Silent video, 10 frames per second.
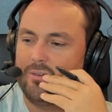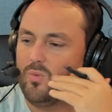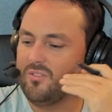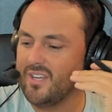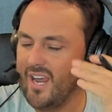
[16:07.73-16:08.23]

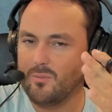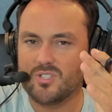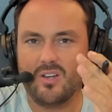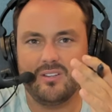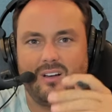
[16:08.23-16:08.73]
And with the
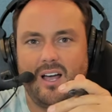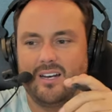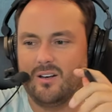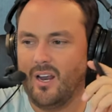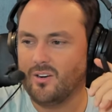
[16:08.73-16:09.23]
game was on the
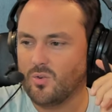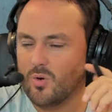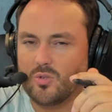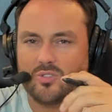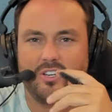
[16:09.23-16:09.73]
line in a
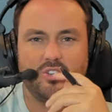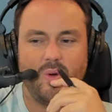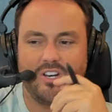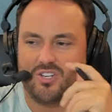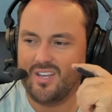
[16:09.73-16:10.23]
crucial
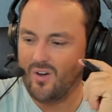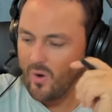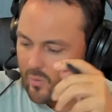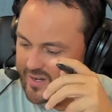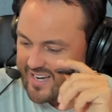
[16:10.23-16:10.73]
situation, they
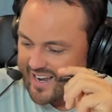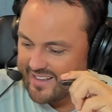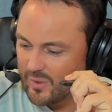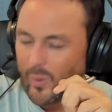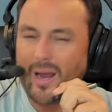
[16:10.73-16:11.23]
always
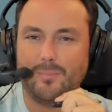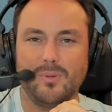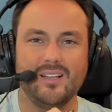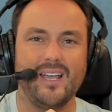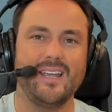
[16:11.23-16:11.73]
had the
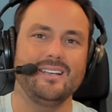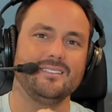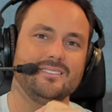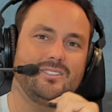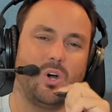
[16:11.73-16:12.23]
right
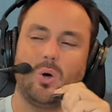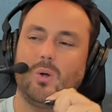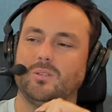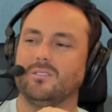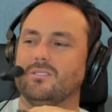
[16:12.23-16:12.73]
play
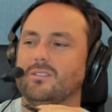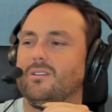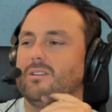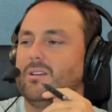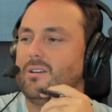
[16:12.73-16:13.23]
called
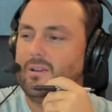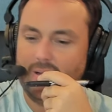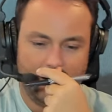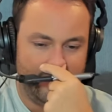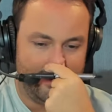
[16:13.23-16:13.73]

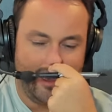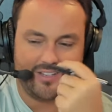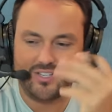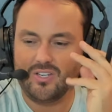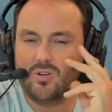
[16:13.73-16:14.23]
and
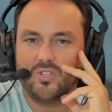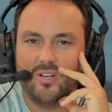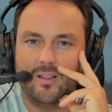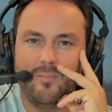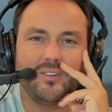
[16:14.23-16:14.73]
the
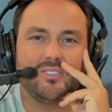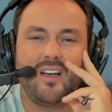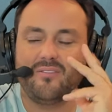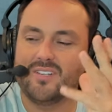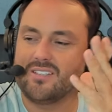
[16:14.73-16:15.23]
execution and the mental
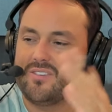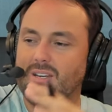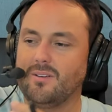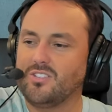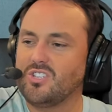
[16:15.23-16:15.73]
toughness of
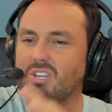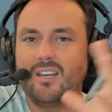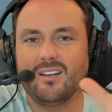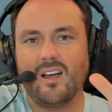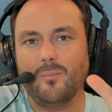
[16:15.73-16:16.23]
the team. It was
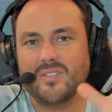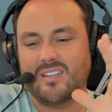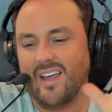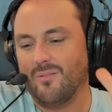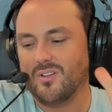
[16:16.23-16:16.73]
just
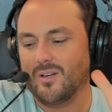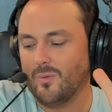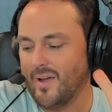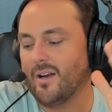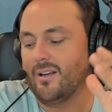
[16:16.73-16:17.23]
encompassing
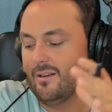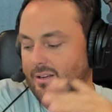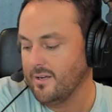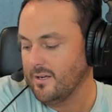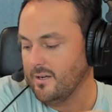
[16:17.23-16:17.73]
everything about it
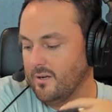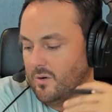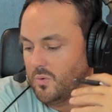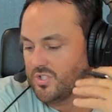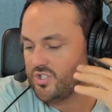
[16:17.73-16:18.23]

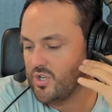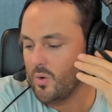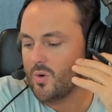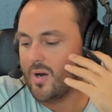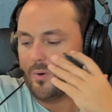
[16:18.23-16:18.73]
was
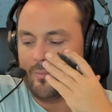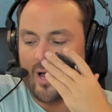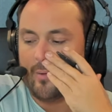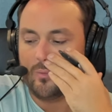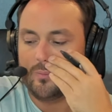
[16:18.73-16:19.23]
so great when
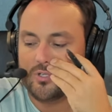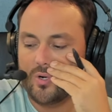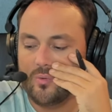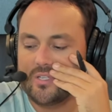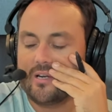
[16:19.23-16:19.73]
Bobby
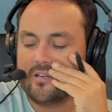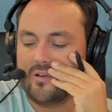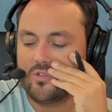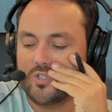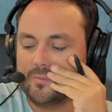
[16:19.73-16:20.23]
Petrino was head
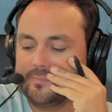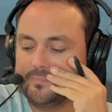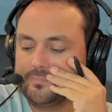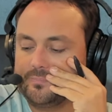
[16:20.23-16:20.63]
coach.